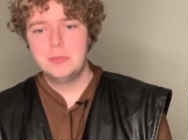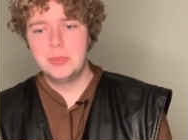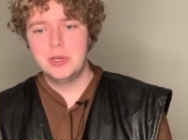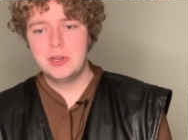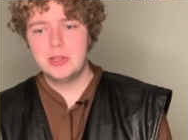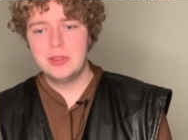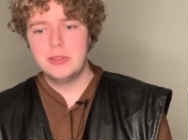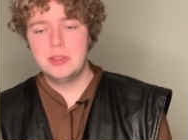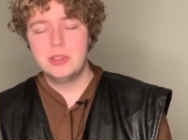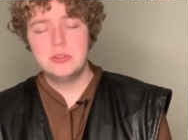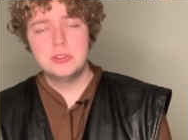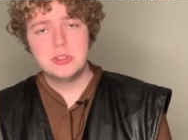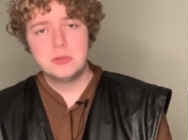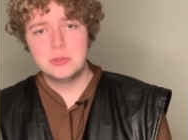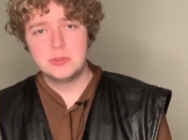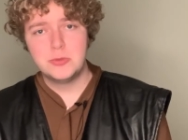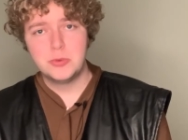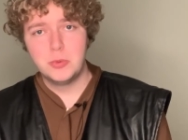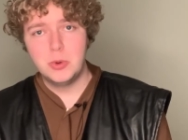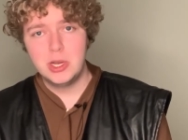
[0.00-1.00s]
But thank you
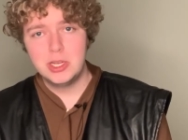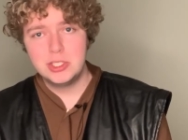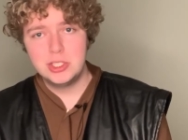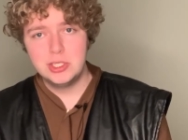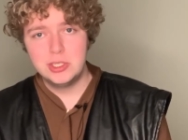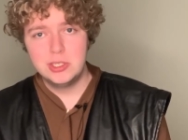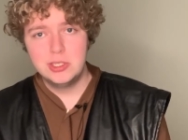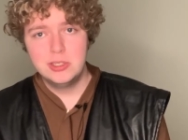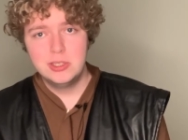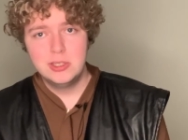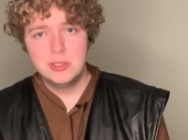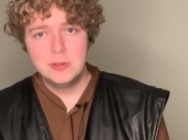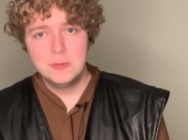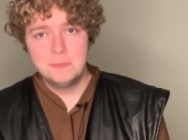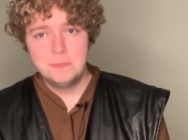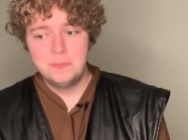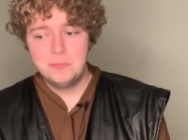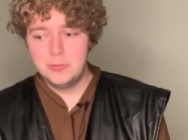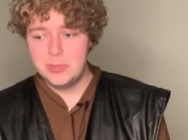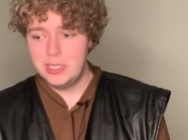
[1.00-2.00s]
so much for watching,
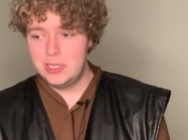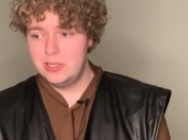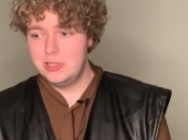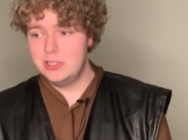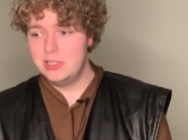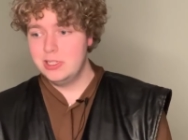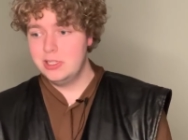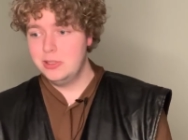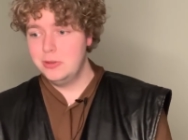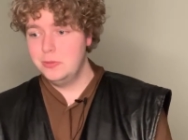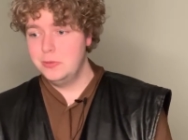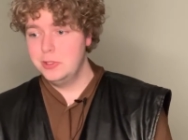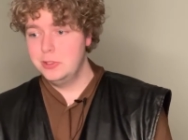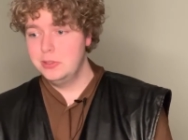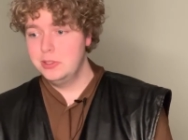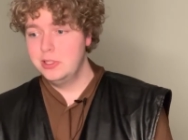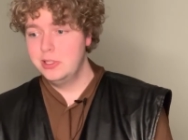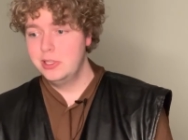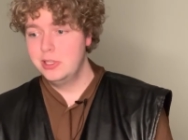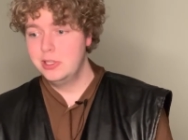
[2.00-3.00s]
and I
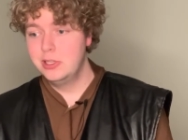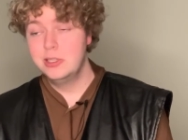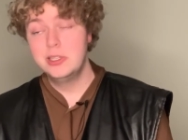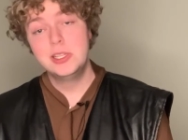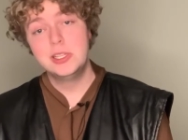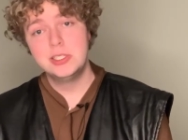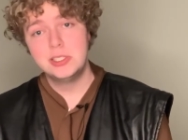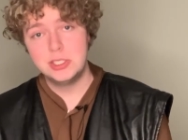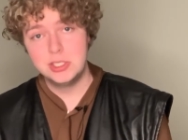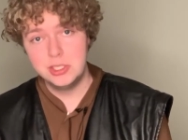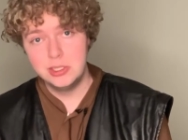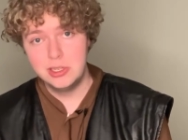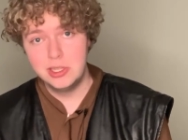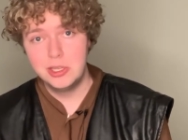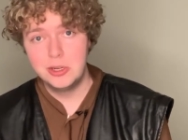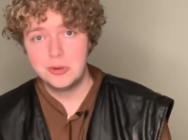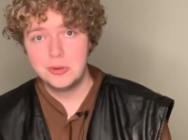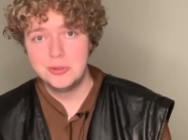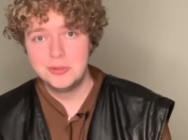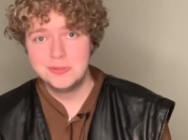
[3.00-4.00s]
will see you
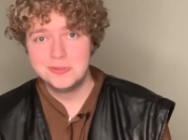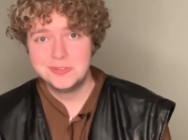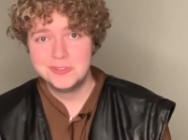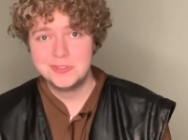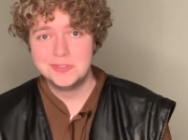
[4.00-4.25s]
later.